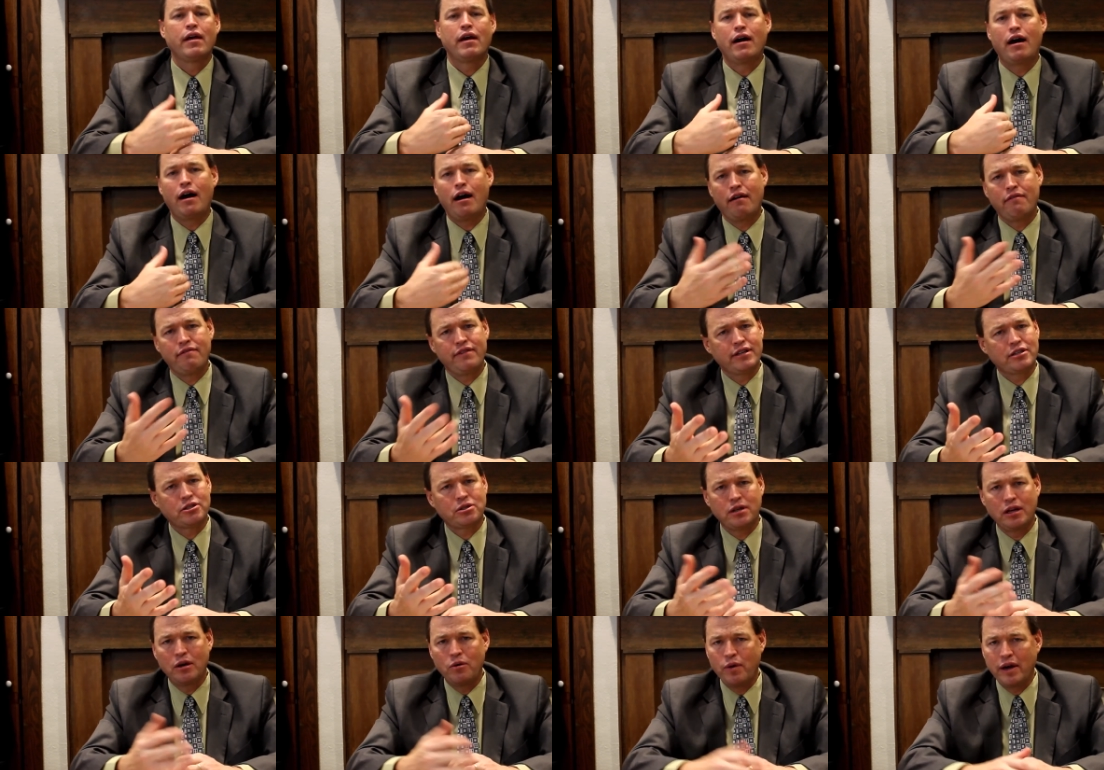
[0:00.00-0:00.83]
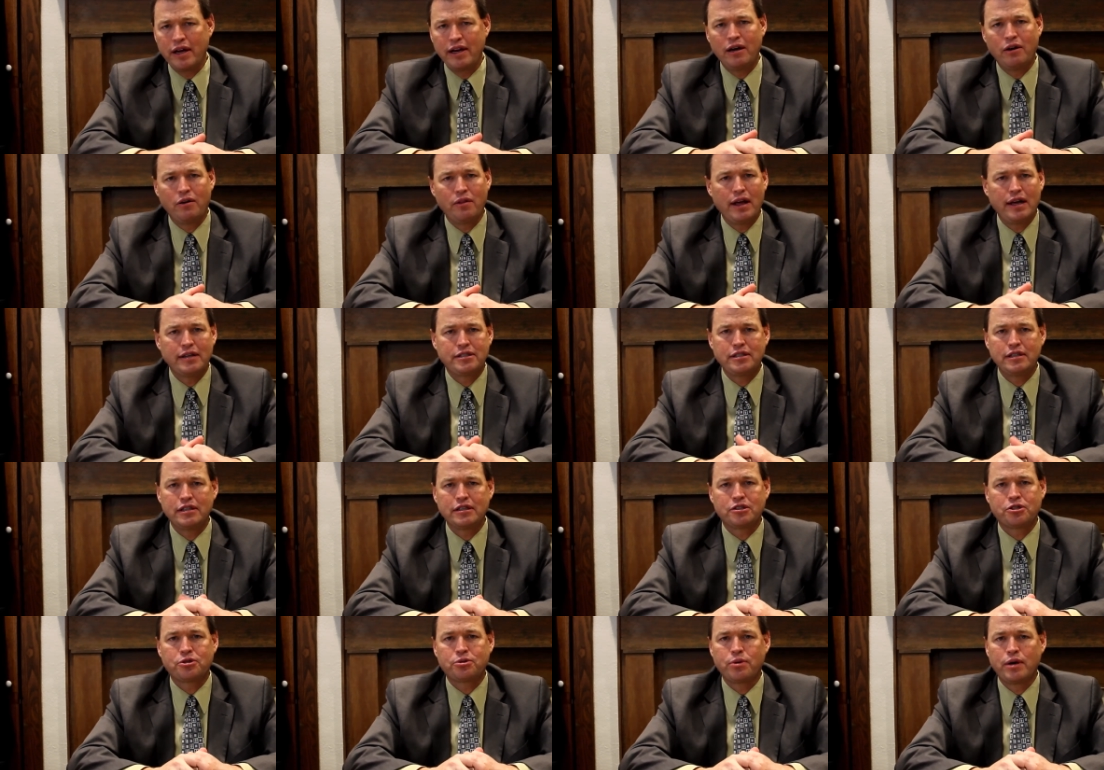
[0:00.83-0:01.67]
Obviously, we know that's an
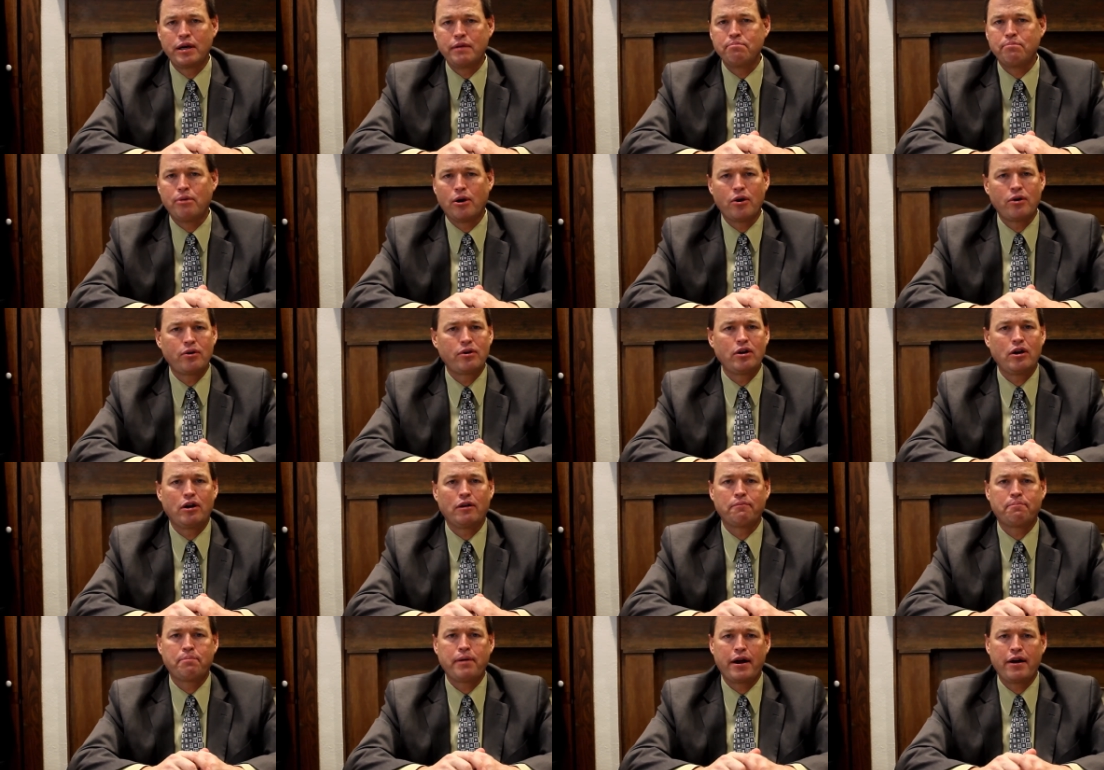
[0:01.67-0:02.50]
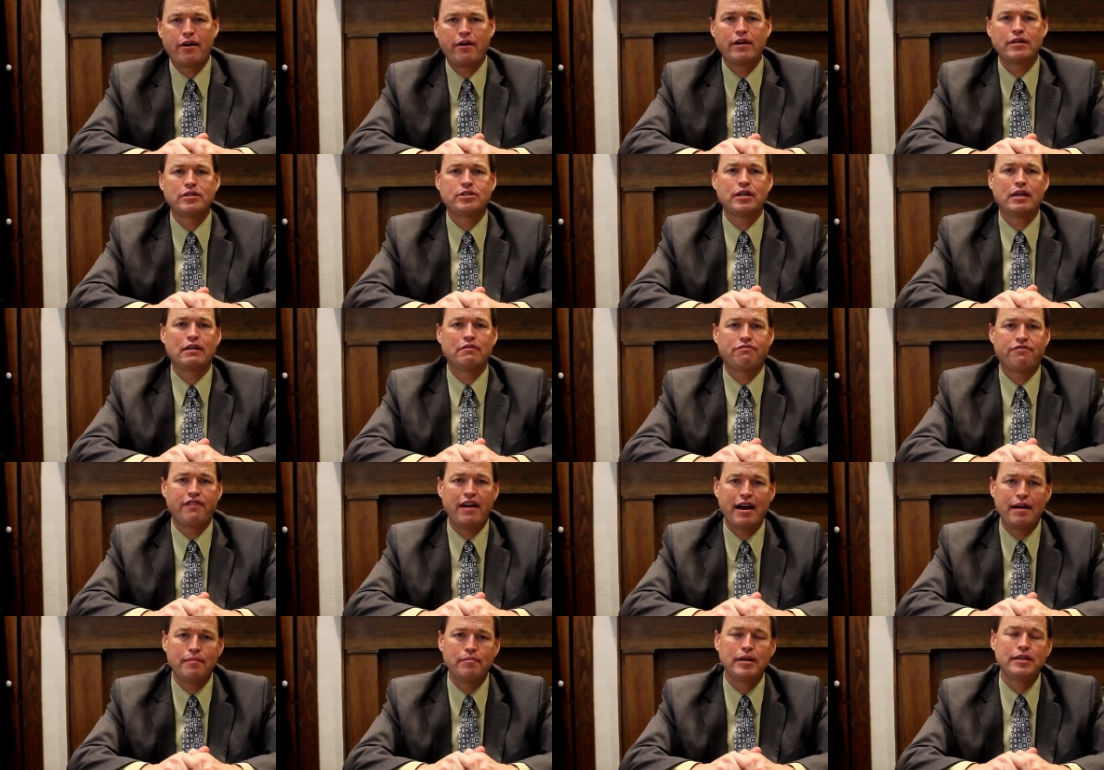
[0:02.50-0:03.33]
extreme burden on parents and
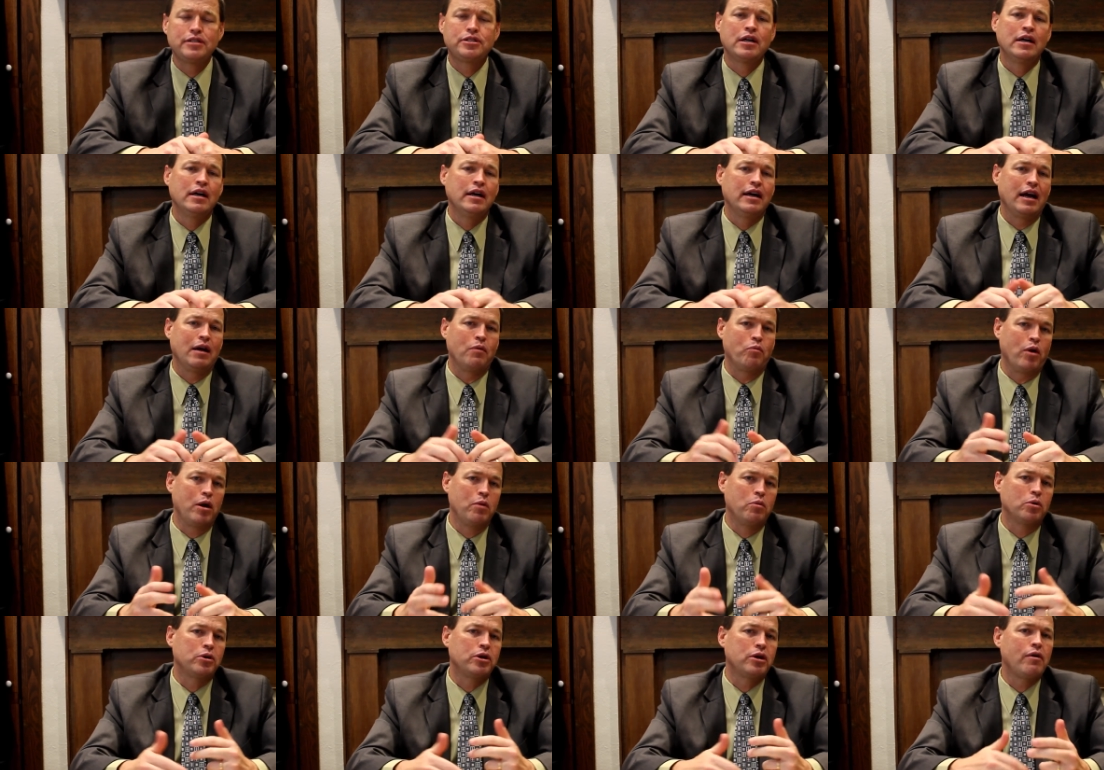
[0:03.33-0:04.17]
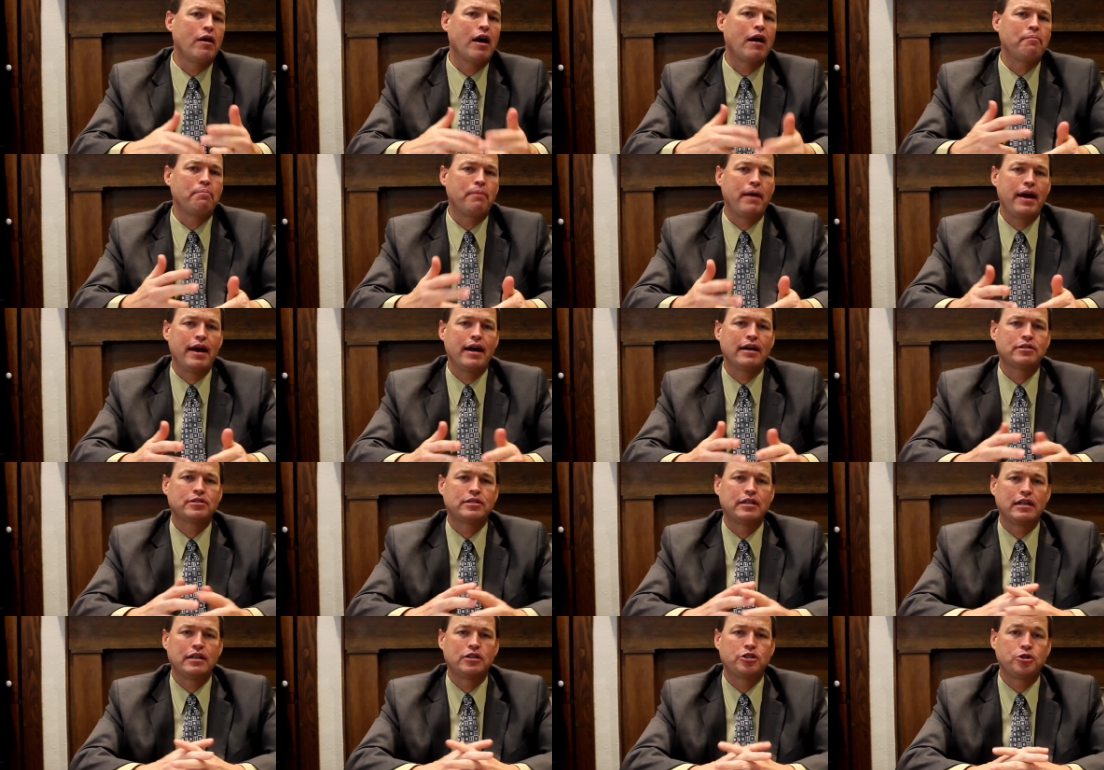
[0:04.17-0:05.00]
families, and we will do our
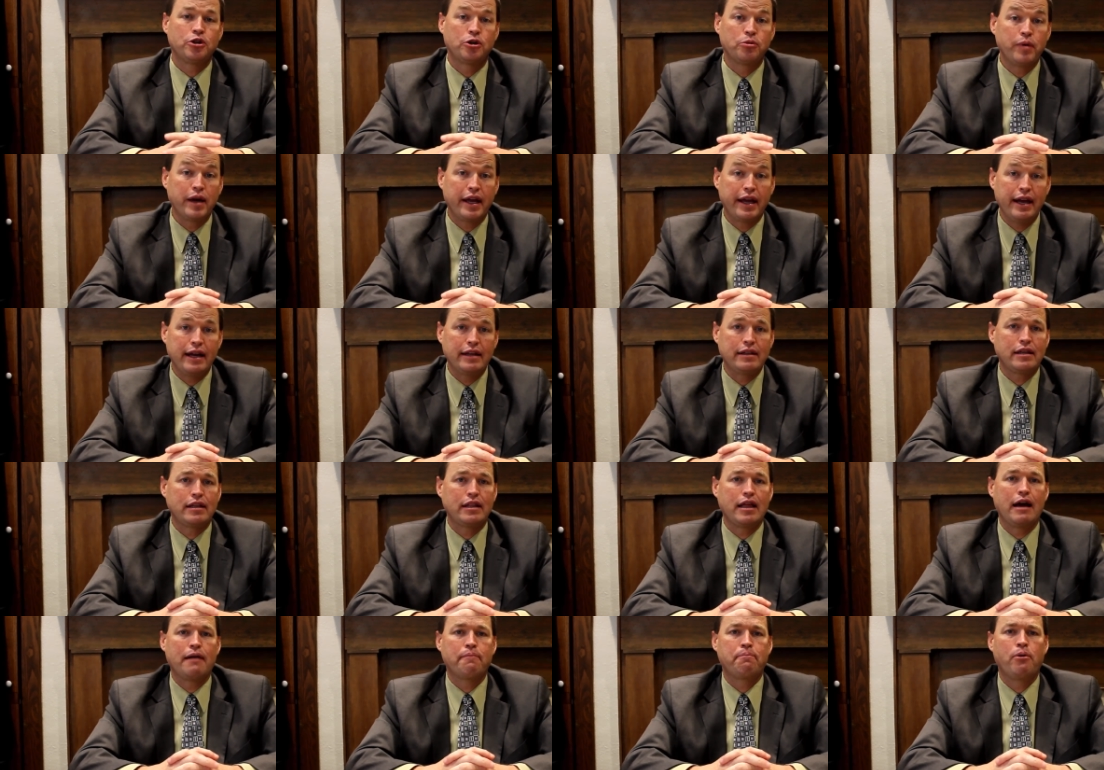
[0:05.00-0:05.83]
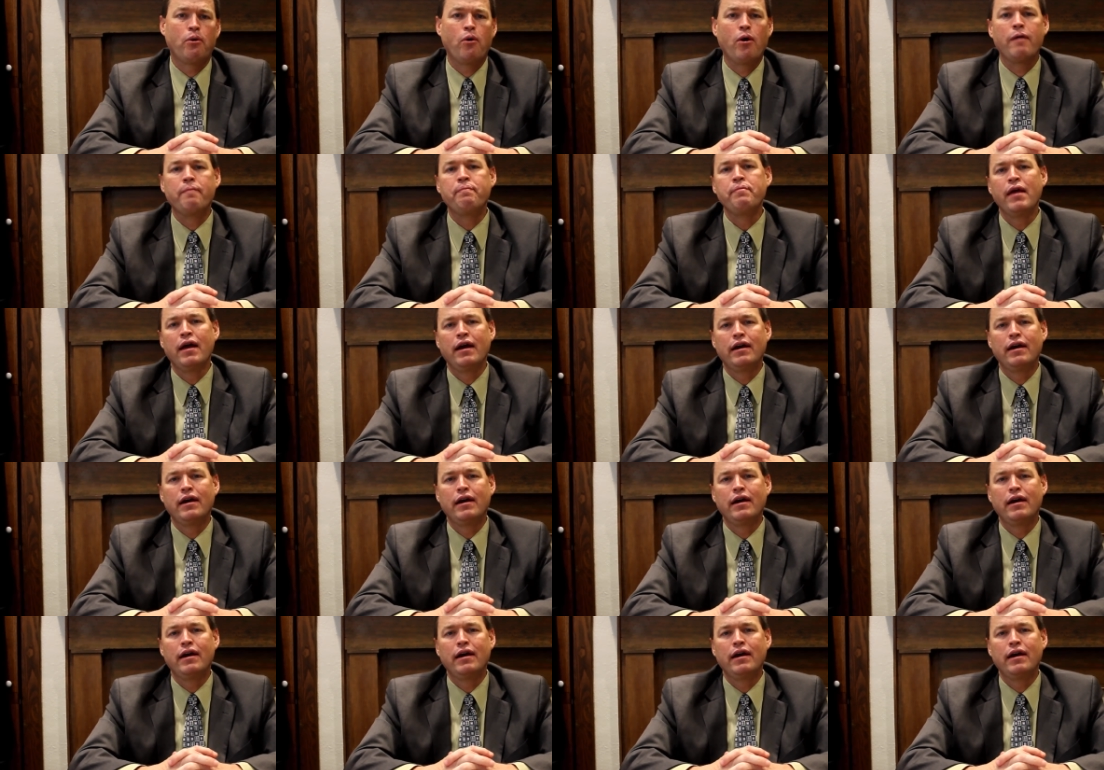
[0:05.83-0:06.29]
best, should we get to that point,